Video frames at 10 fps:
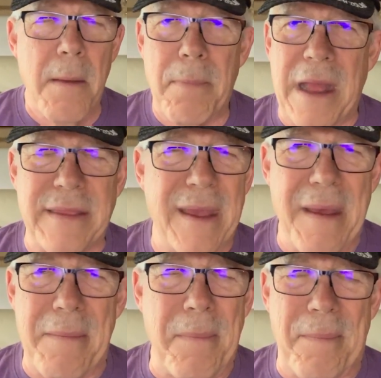But
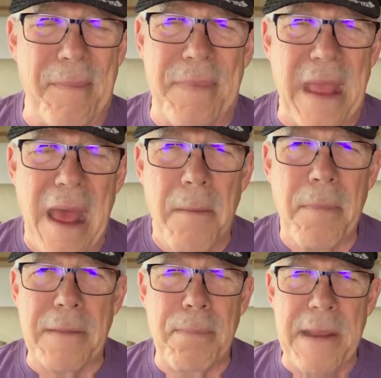
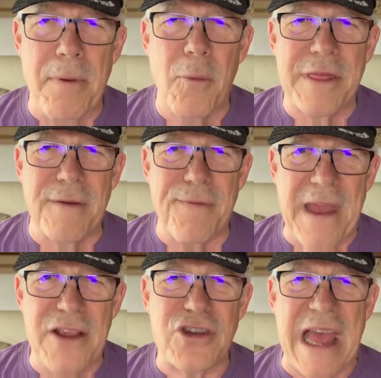people with
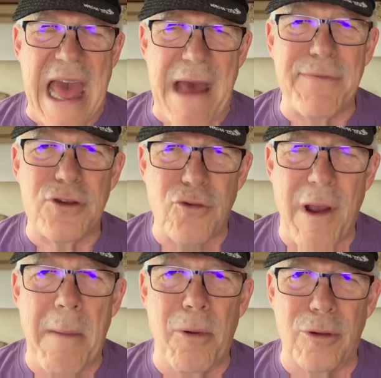aphasia have
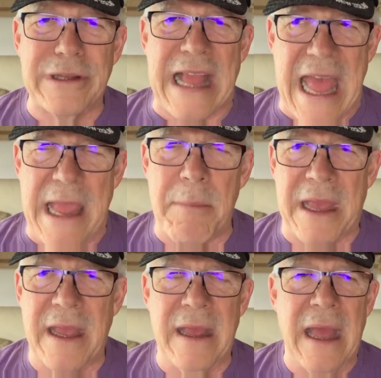trouble
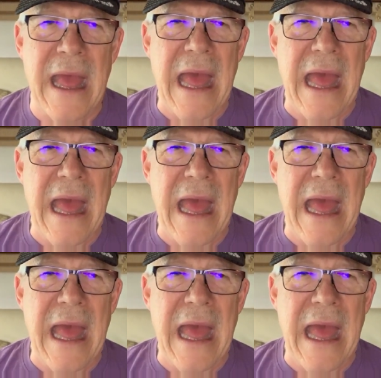naming,